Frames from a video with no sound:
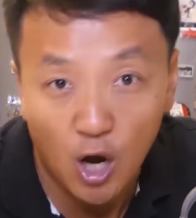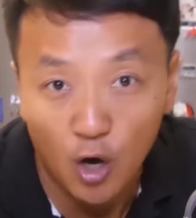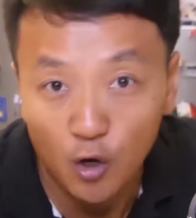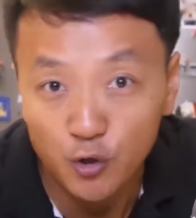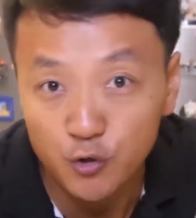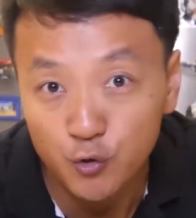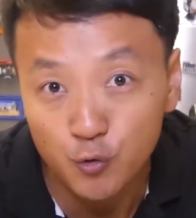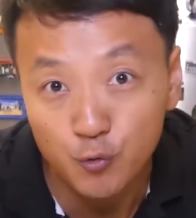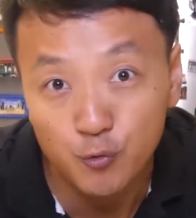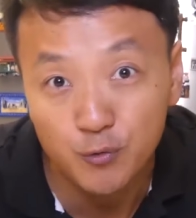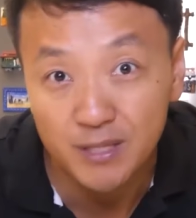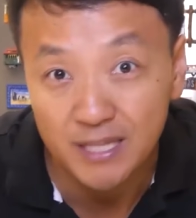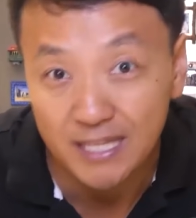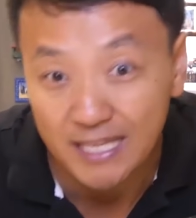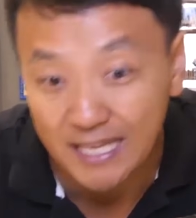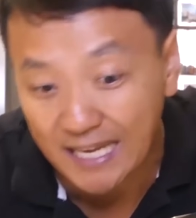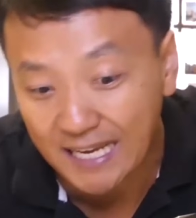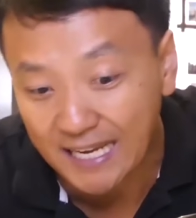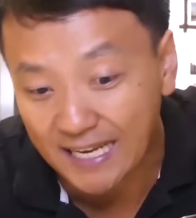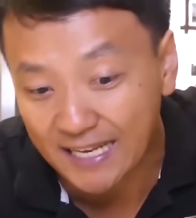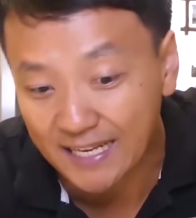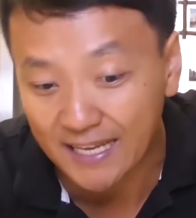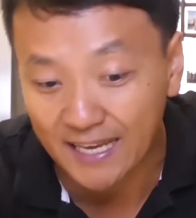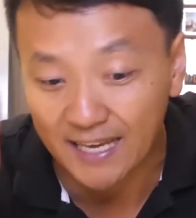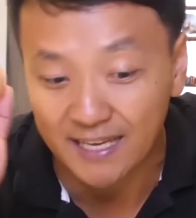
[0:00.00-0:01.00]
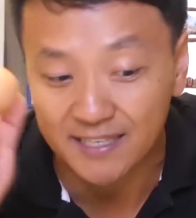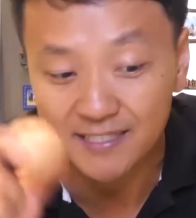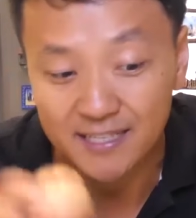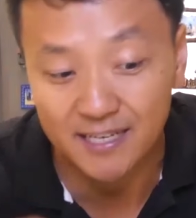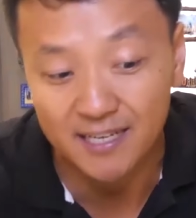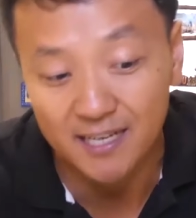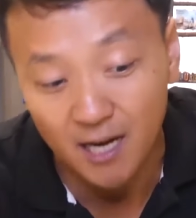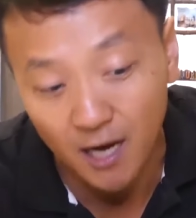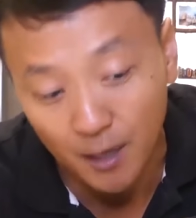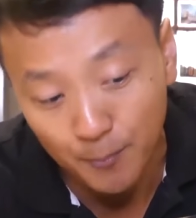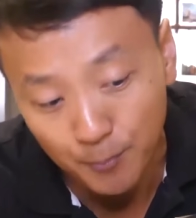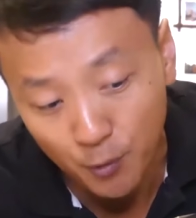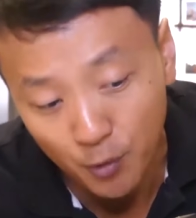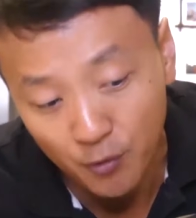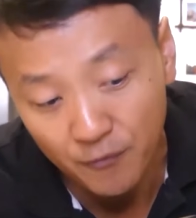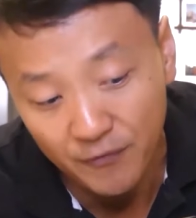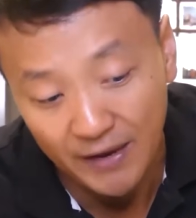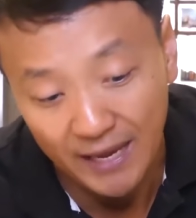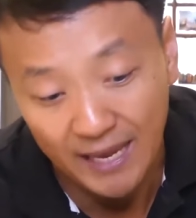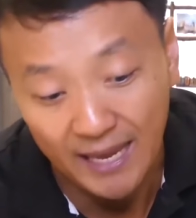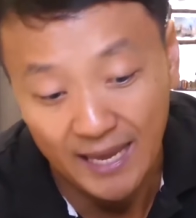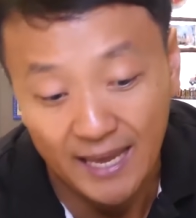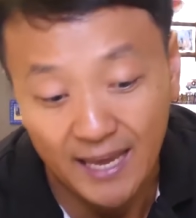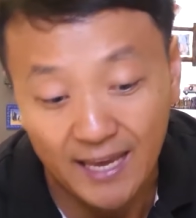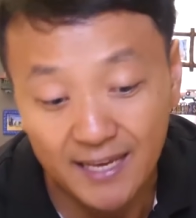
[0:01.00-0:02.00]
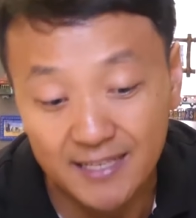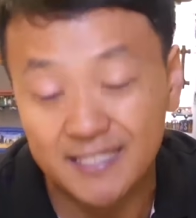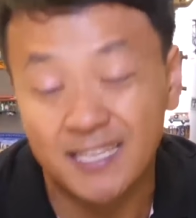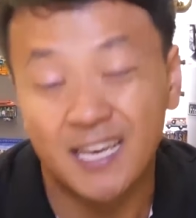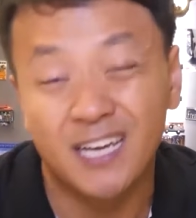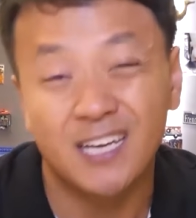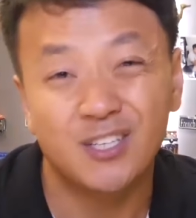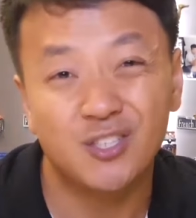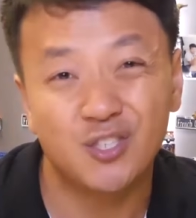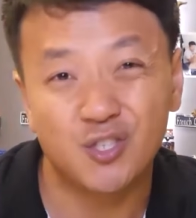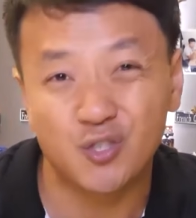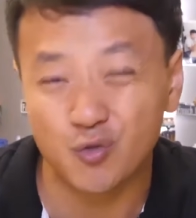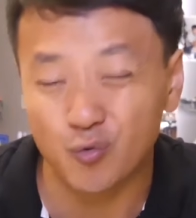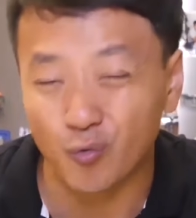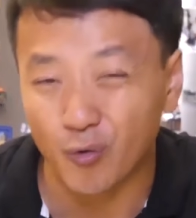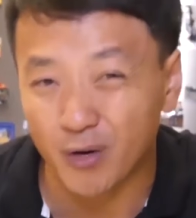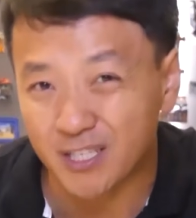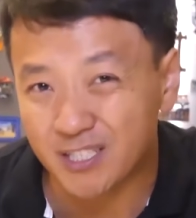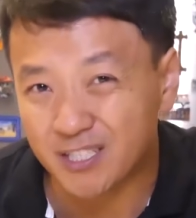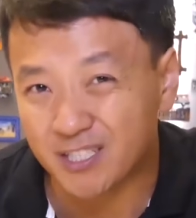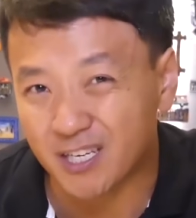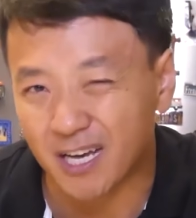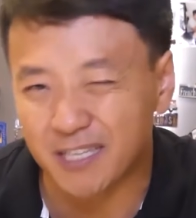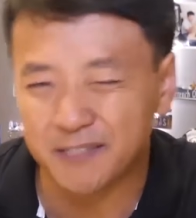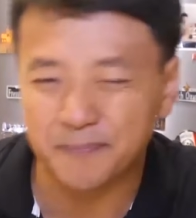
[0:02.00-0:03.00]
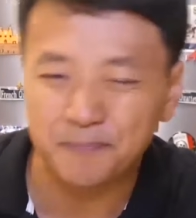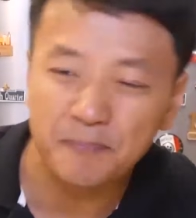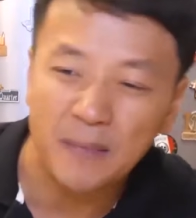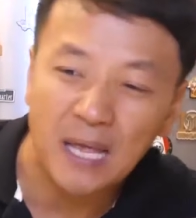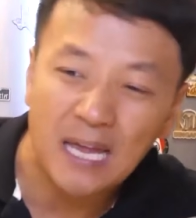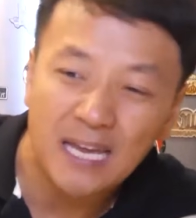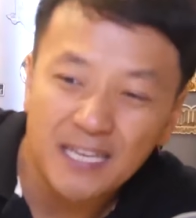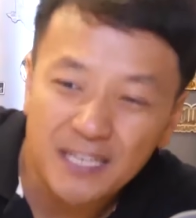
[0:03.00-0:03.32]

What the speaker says: All you need is a couple of eggs, soy sauce.